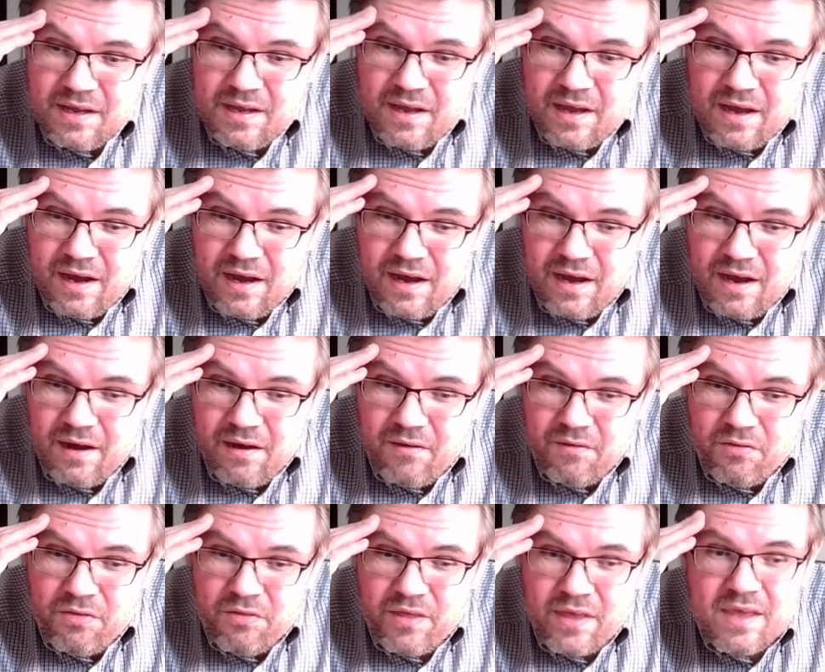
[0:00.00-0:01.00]
uh,
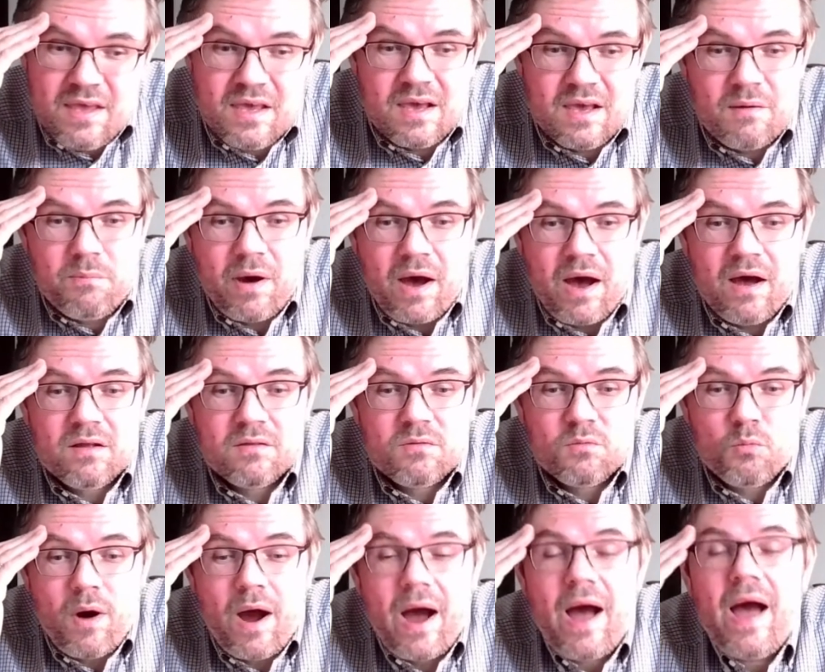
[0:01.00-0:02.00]
think about
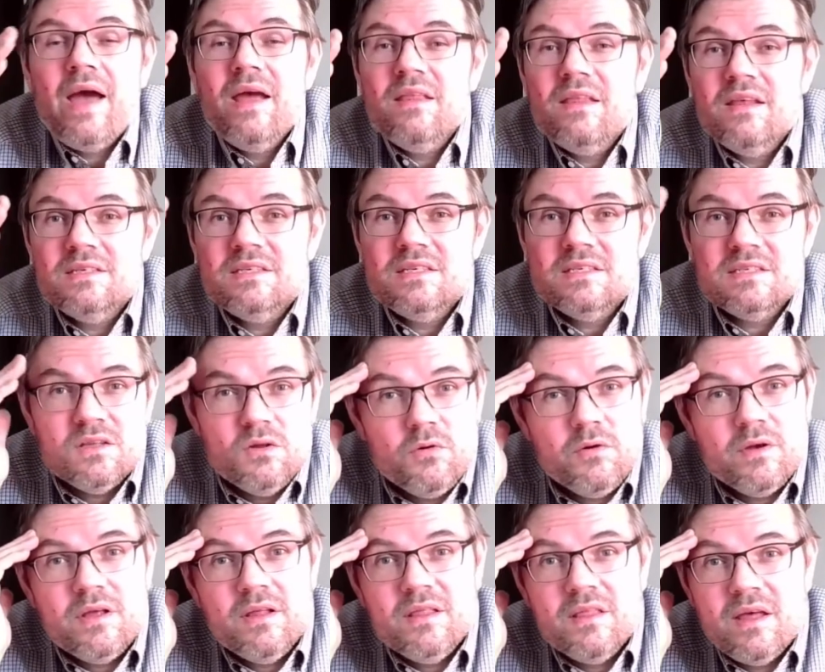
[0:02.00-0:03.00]
why this is
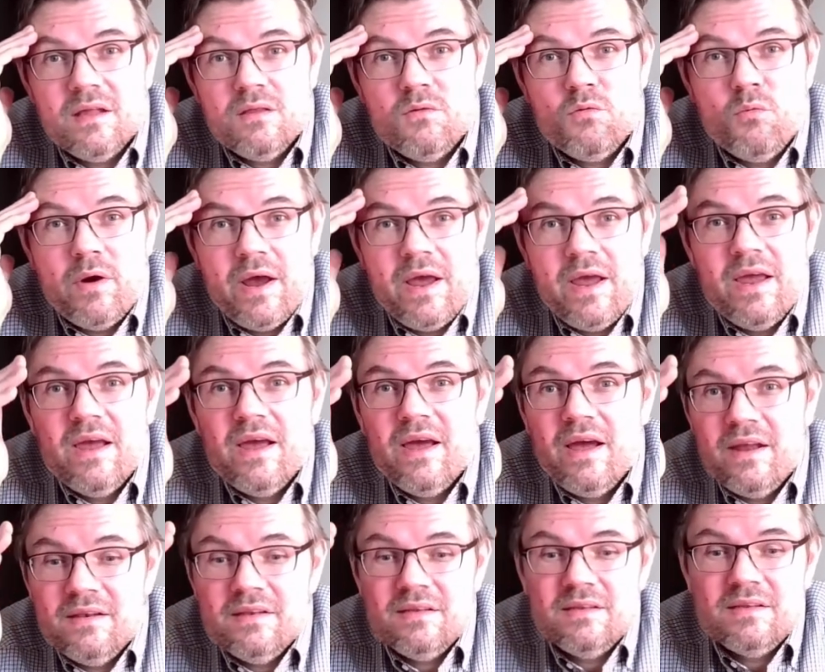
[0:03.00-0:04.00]
looking that way
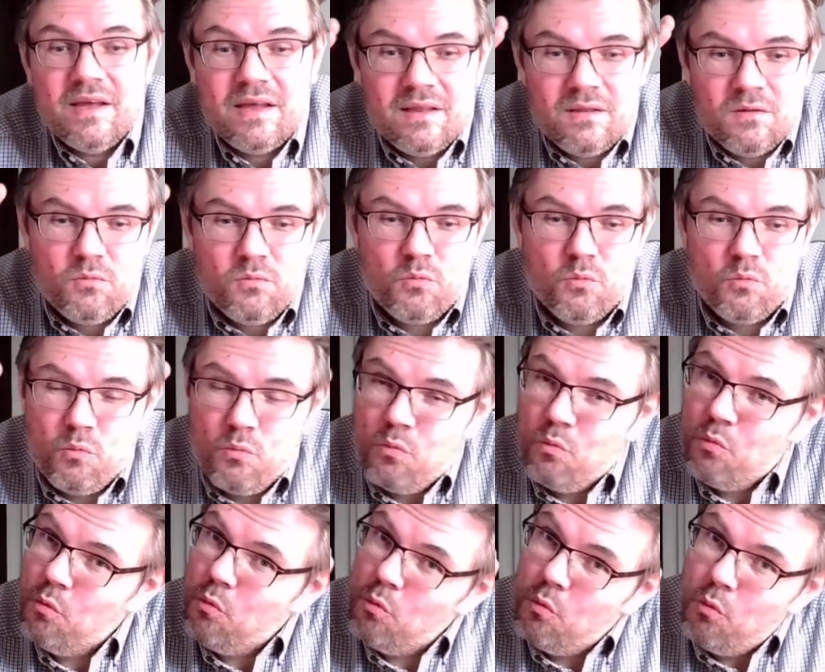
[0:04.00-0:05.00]
and, and
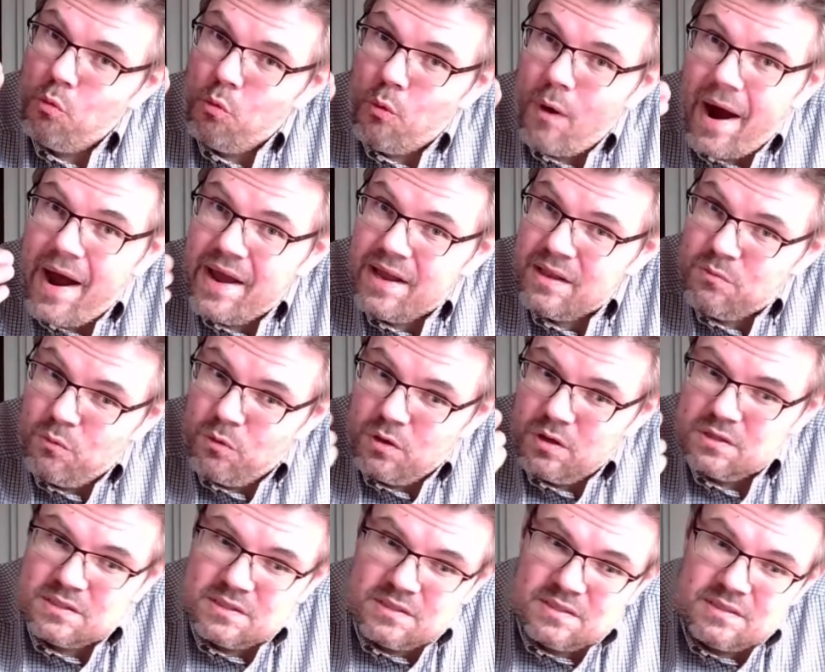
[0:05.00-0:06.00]
why it
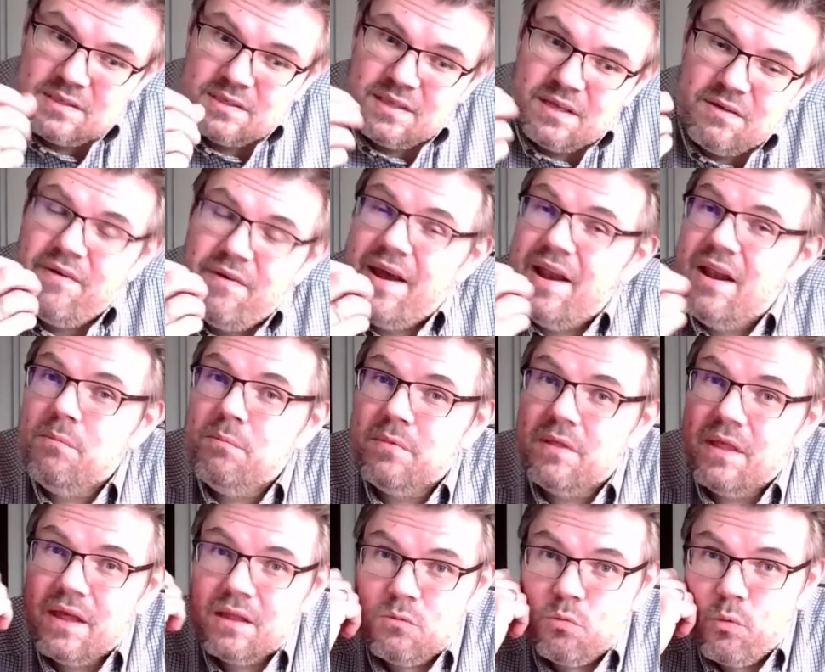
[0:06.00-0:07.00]
was developed
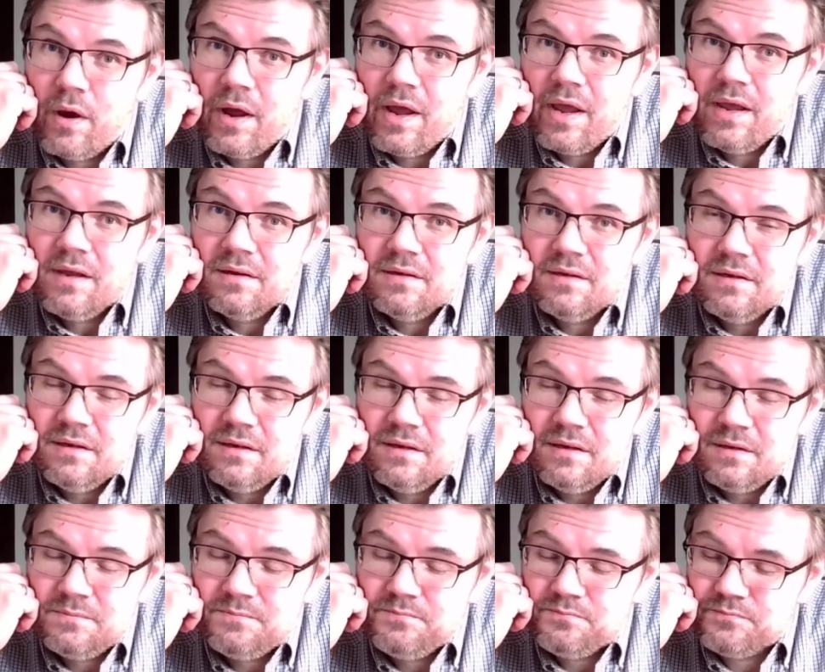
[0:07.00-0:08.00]
that way.
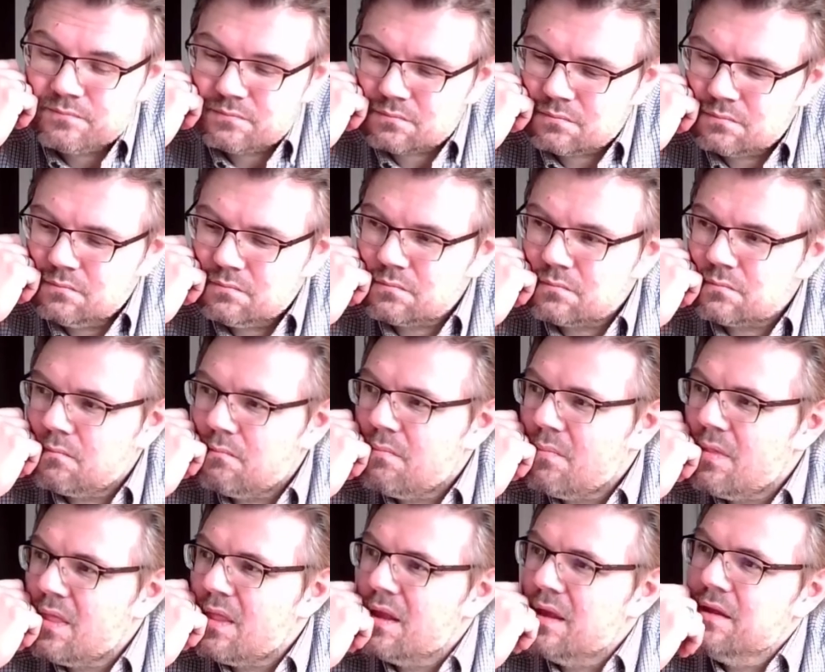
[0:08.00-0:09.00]
Yeah?
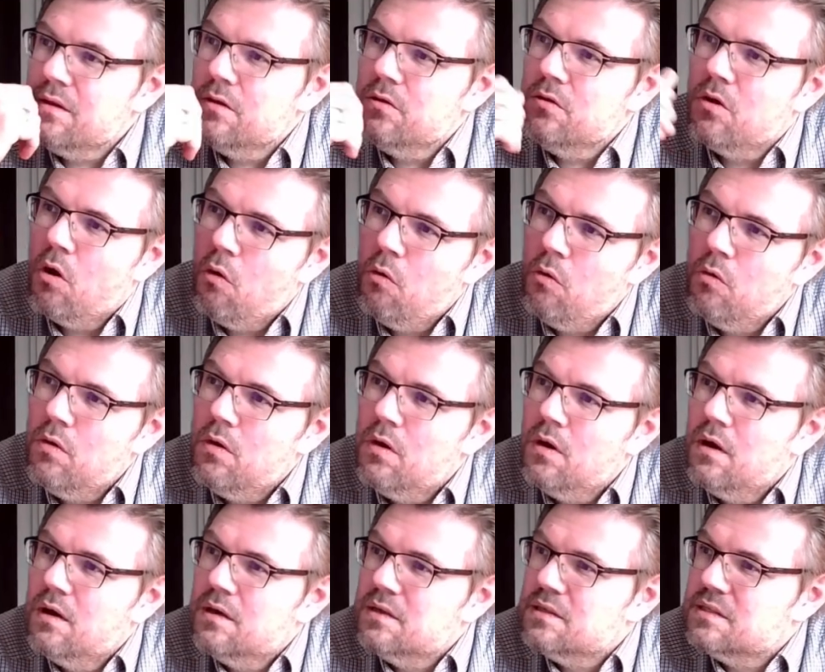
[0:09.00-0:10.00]
You know
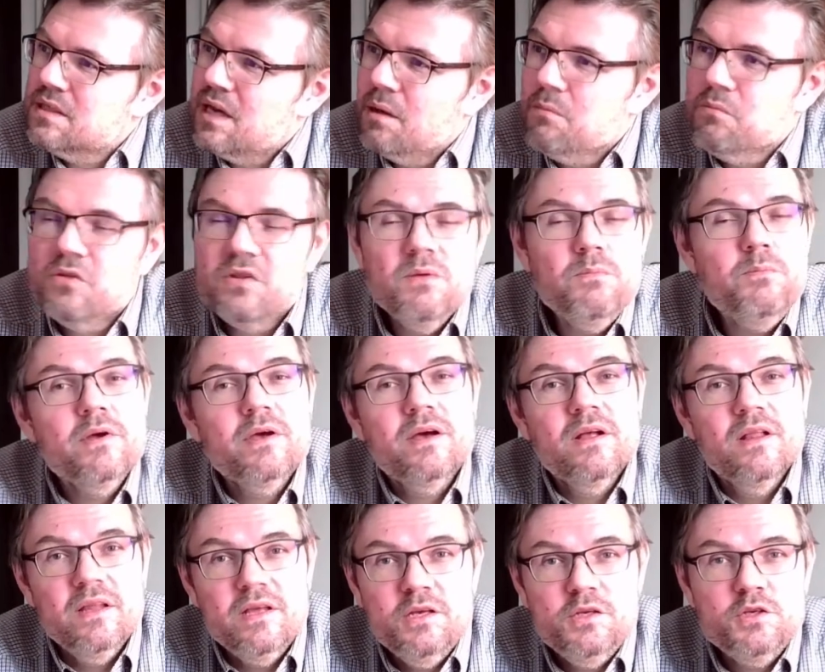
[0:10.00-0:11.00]
some
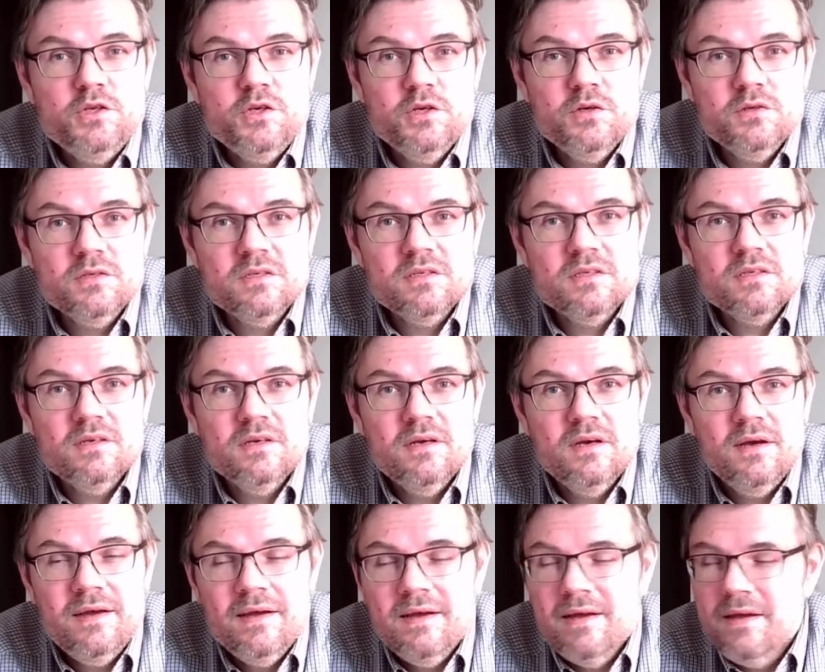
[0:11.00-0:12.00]
typical issues.
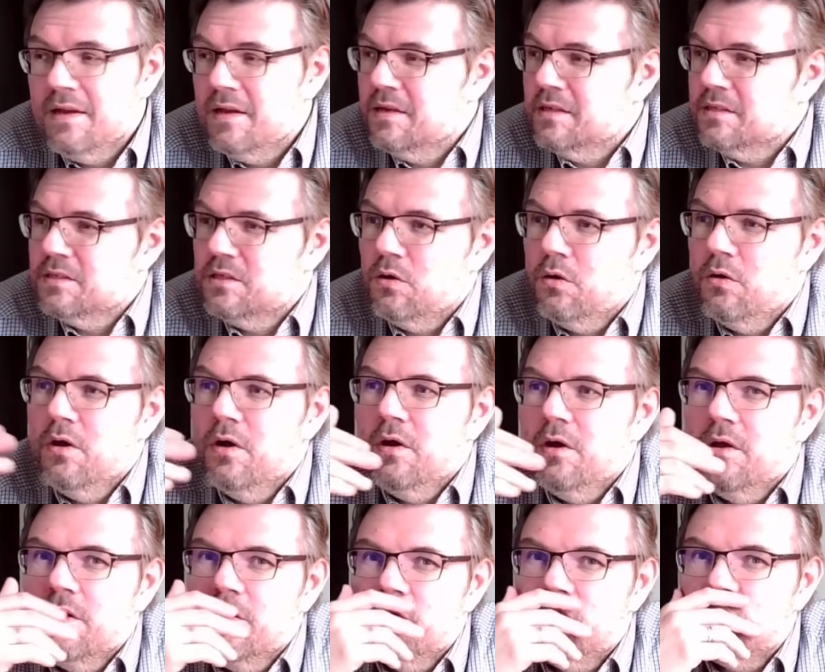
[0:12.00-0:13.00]
Yeah? So
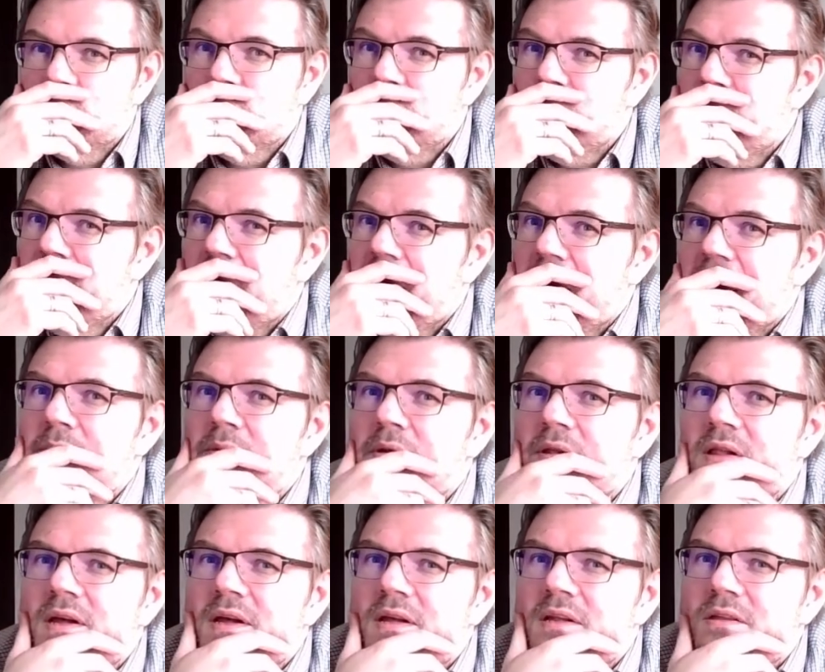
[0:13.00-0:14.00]
you should be
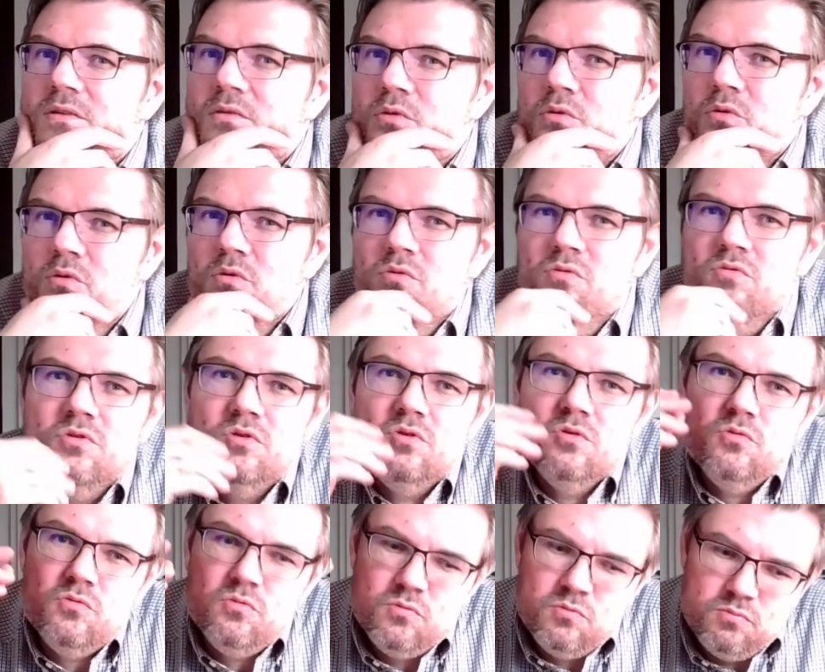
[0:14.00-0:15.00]
able to,
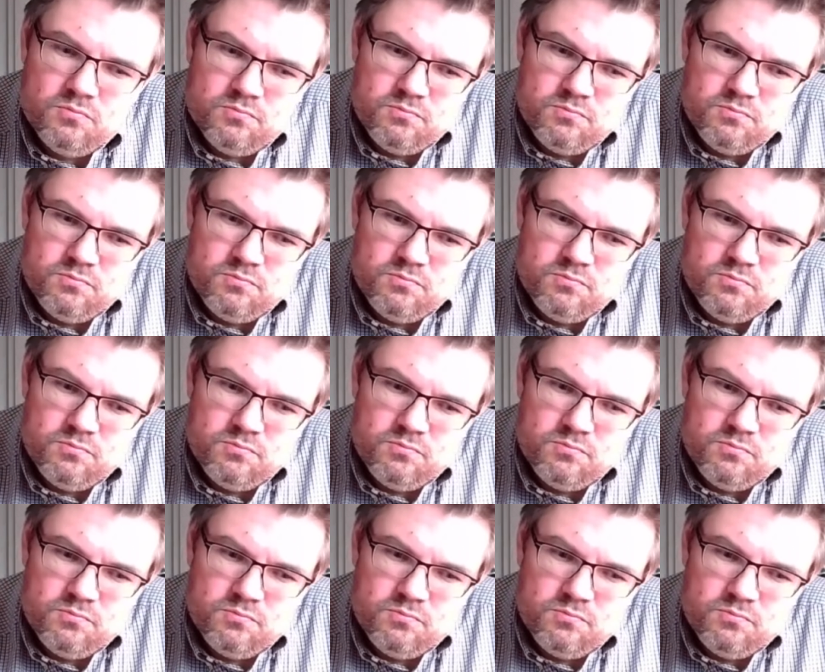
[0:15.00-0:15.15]
to